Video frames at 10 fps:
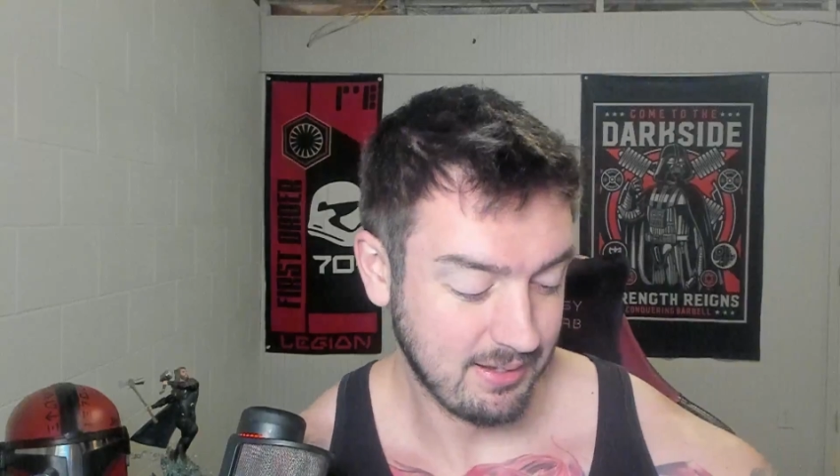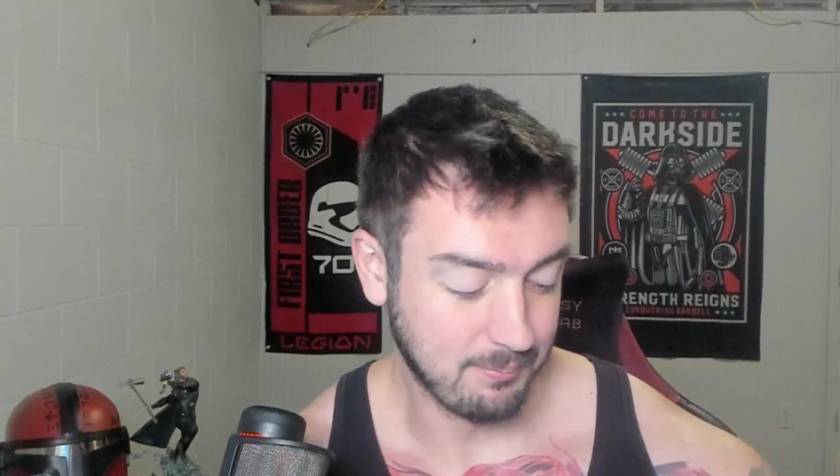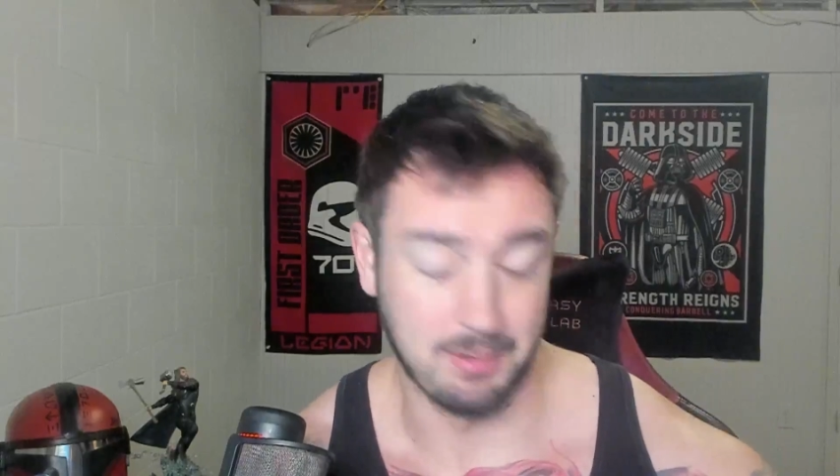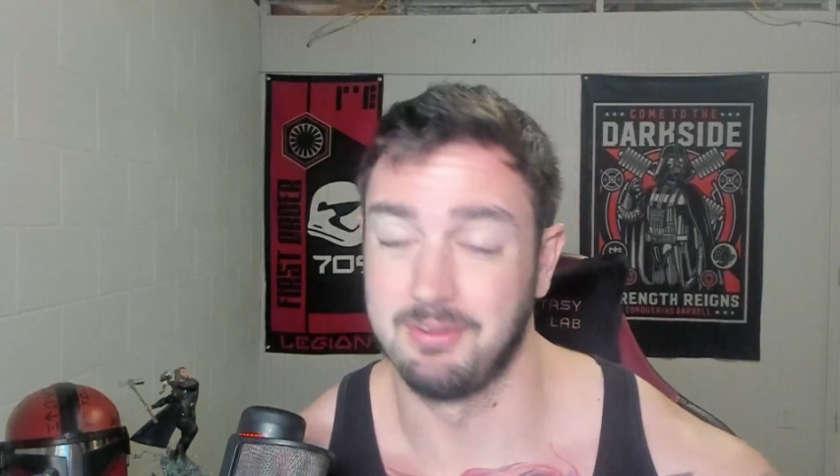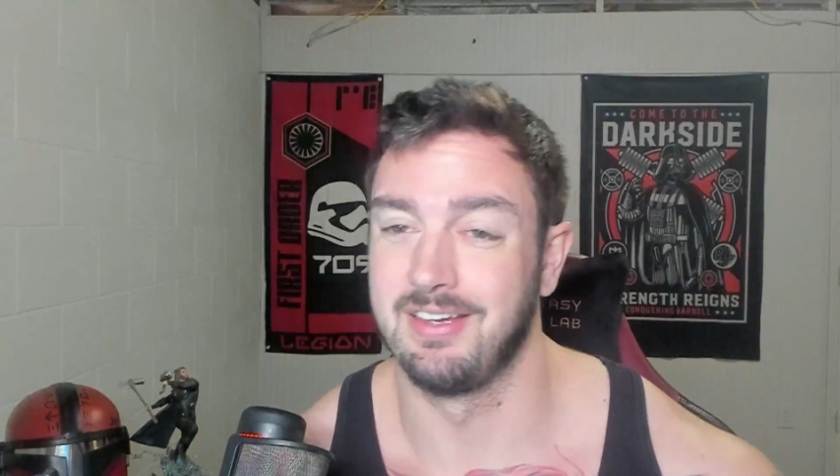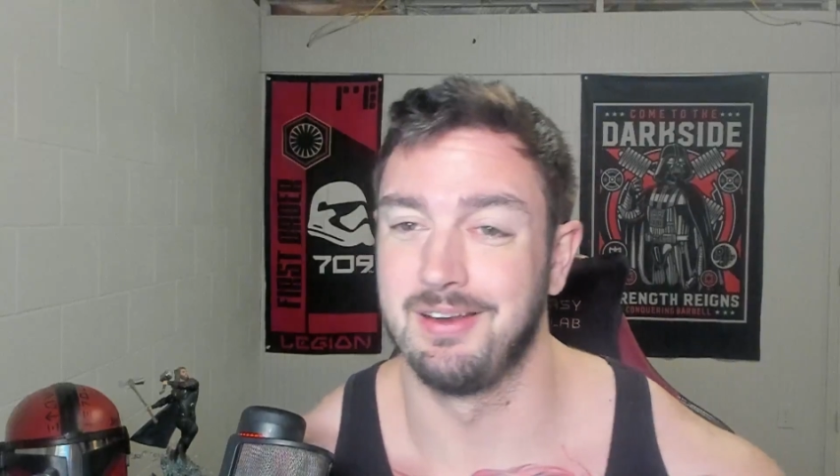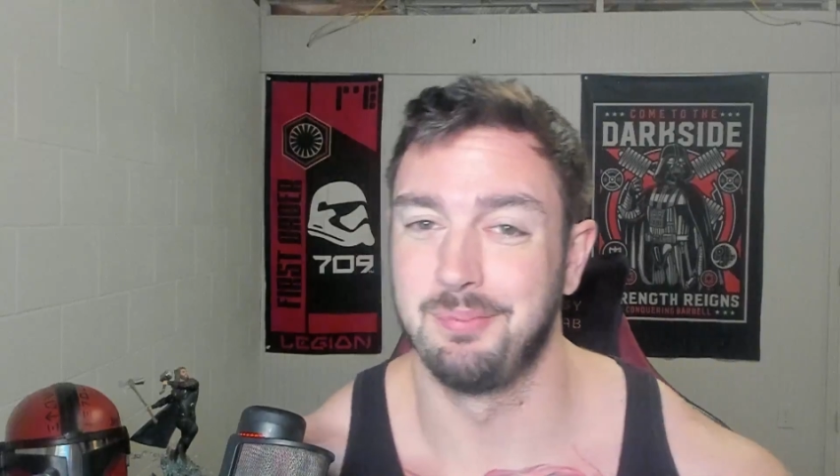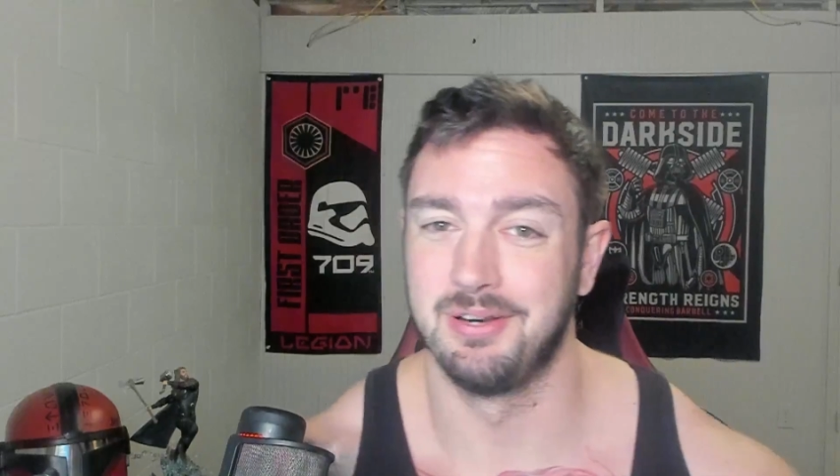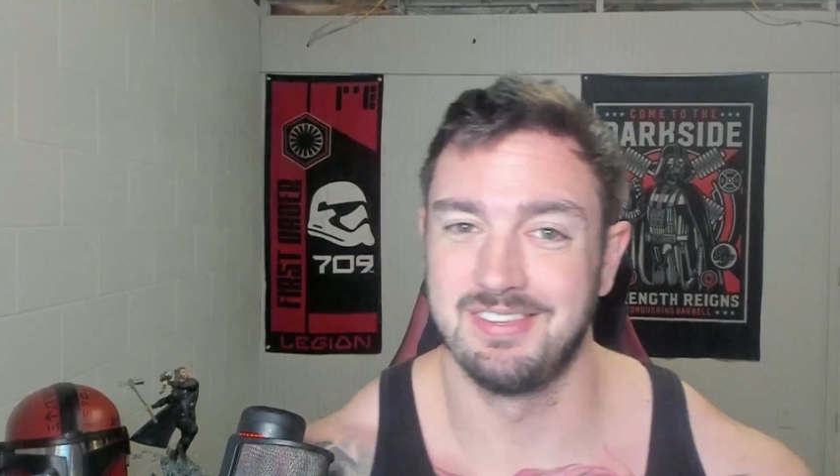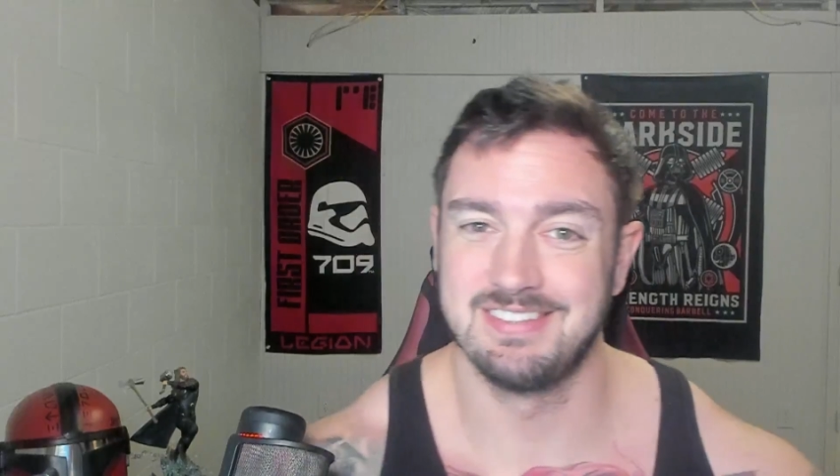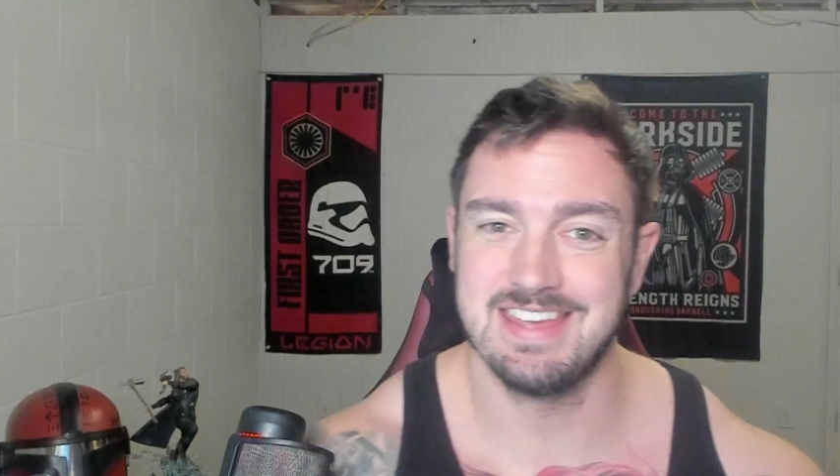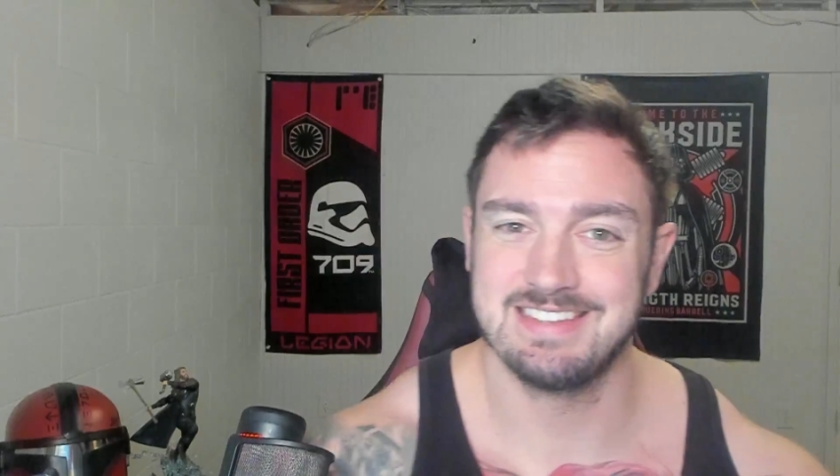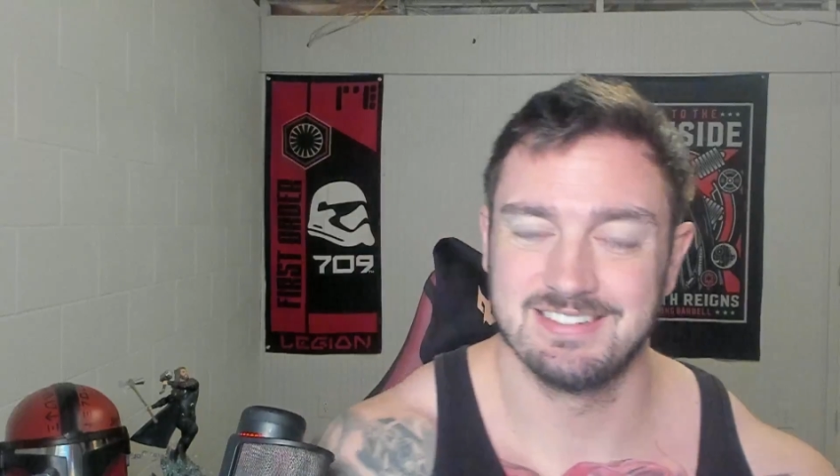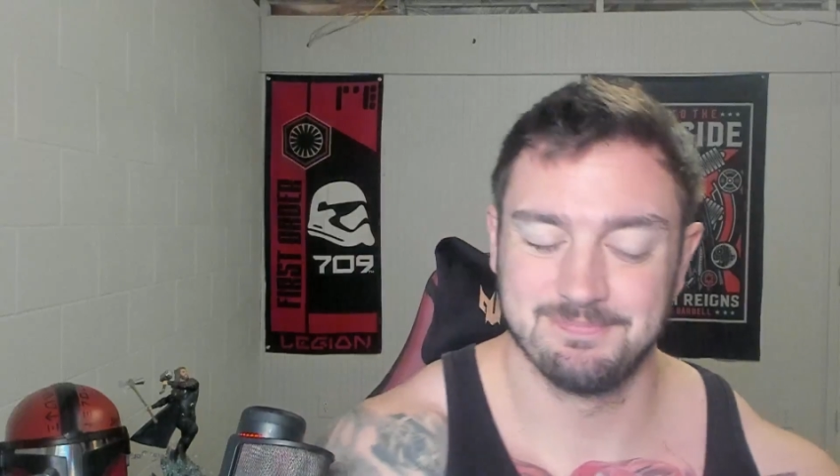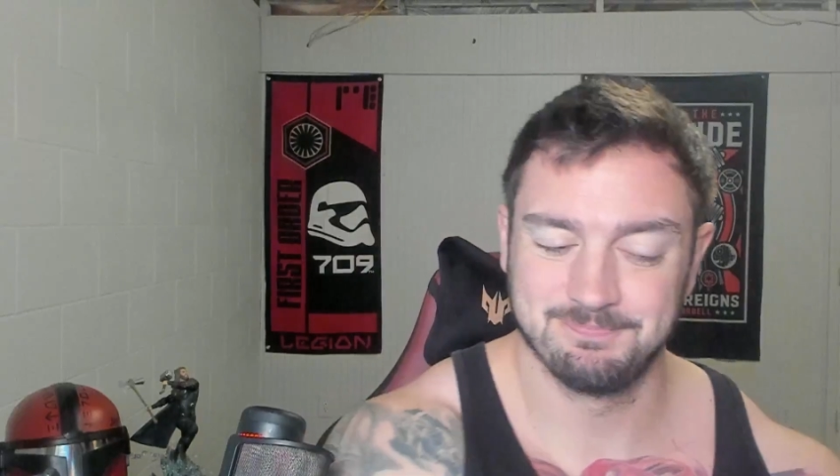but I'm excited to put it to the
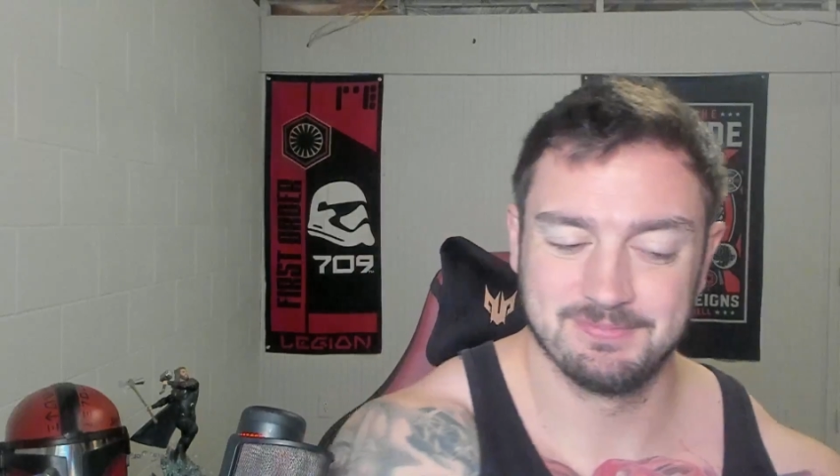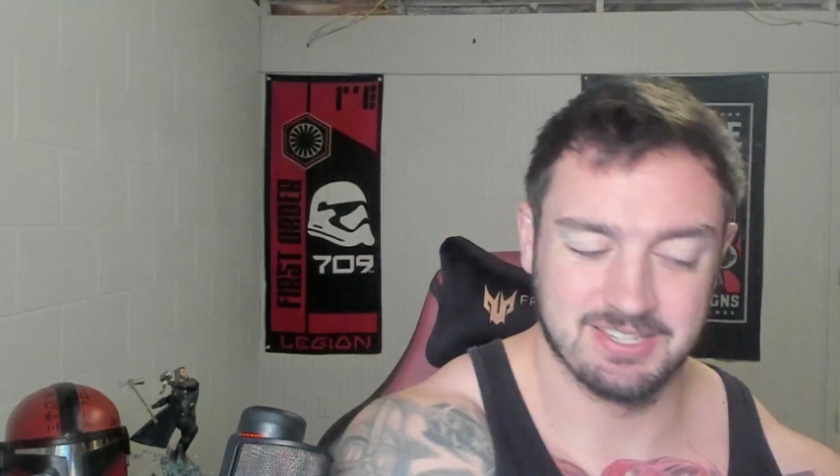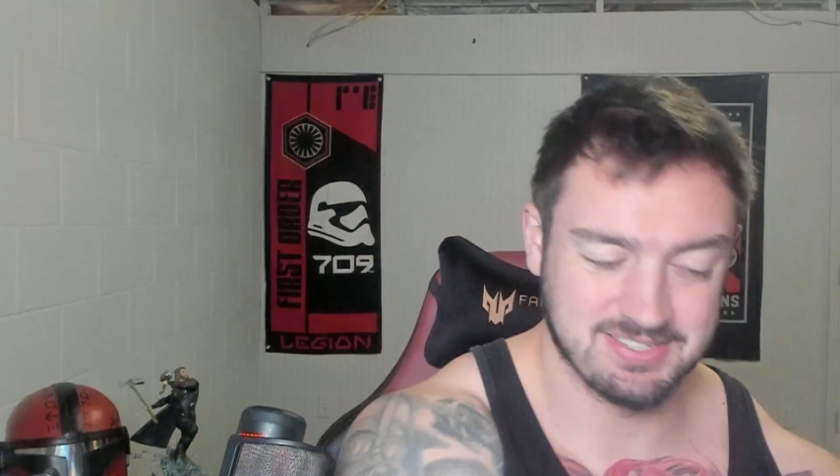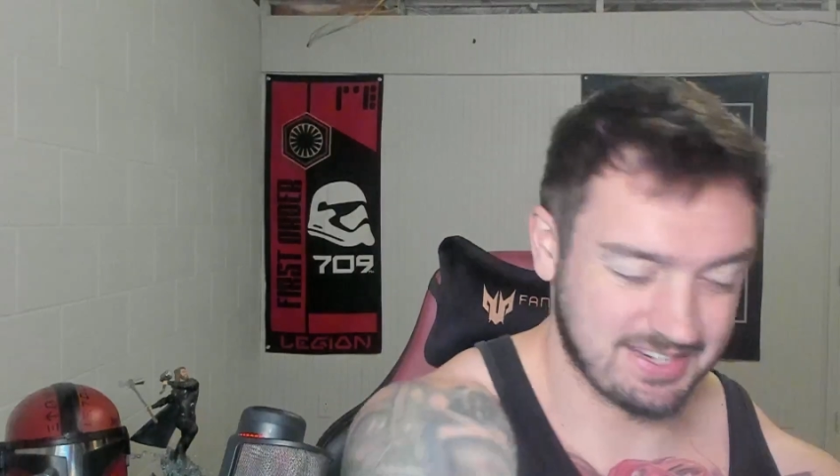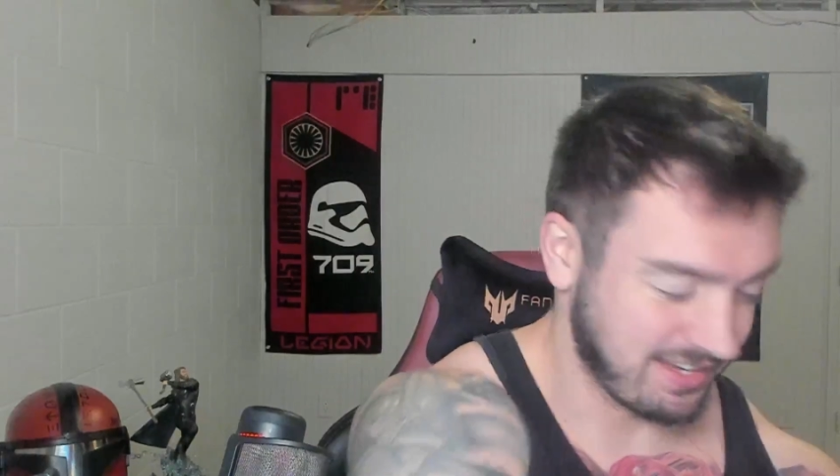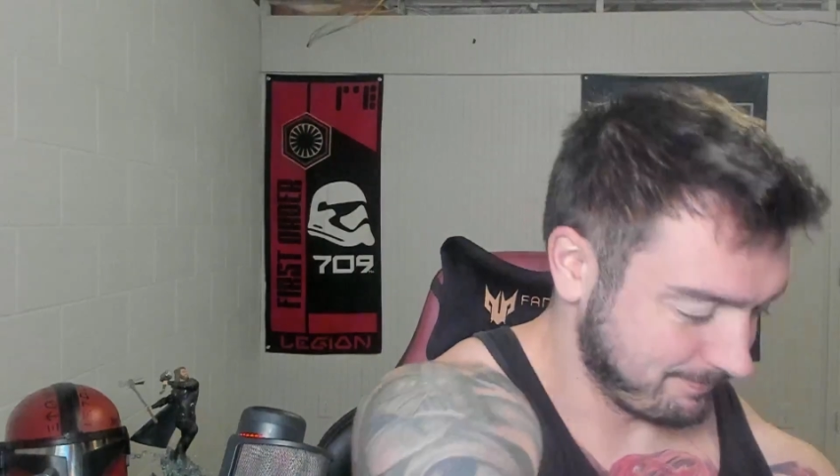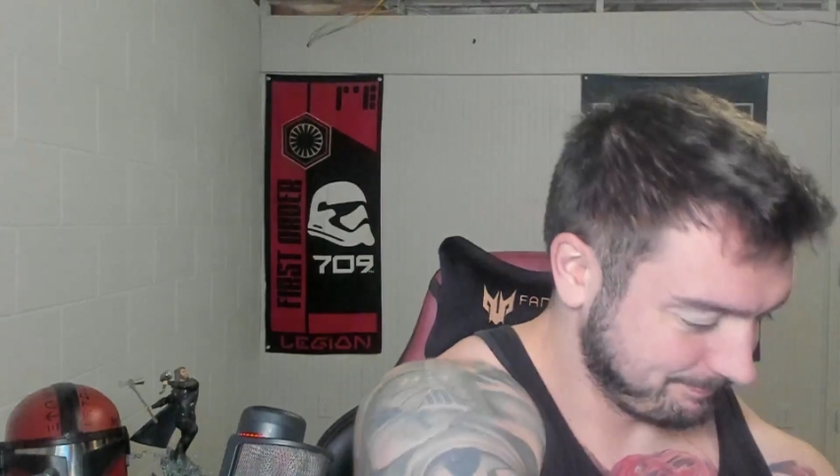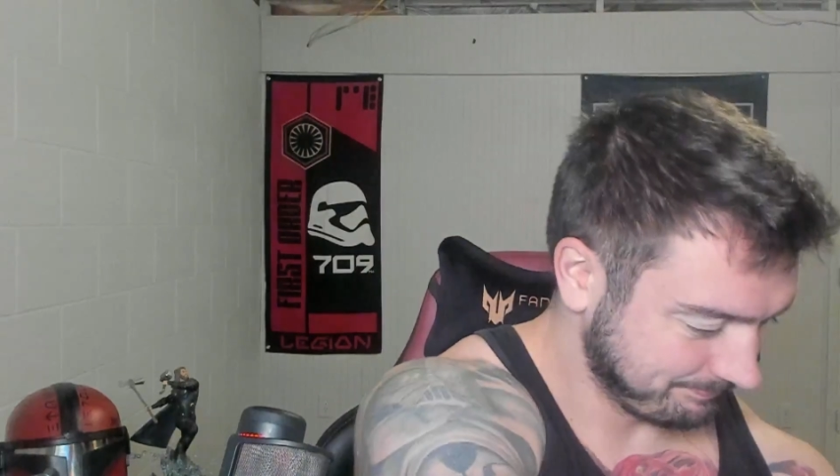test. Let's get it.